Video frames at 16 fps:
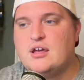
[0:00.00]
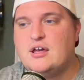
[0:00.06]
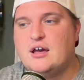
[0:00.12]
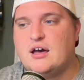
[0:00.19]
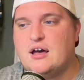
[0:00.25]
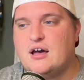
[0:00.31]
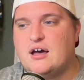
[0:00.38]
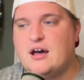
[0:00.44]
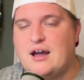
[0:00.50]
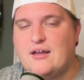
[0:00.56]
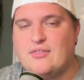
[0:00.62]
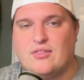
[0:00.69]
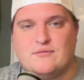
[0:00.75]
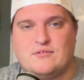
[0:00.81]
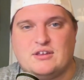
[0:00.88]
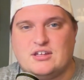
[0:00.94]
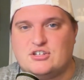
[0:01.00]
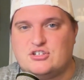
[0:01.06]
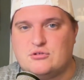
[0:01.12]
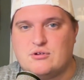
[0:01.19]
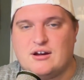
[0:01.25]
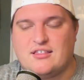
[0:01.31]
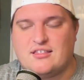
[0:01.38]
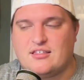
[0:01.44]
I'd love to get you
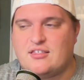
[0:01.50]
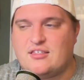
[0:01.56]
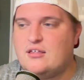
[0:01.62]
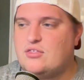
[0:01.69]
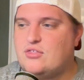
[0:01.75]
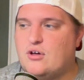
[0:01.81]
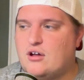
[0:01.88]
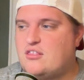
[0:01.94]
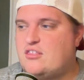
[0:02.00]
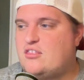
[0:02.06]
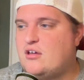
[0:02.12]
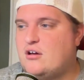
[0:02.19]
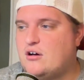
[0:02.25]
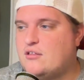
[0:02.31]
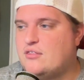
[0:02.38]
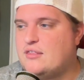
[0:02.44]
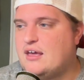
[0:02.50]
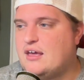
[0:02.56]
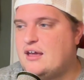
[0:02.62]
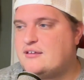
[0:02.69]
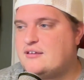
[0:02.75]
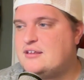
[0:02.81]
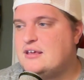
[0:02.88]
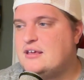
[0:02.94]
guys' thoughts on
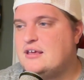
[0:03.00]
that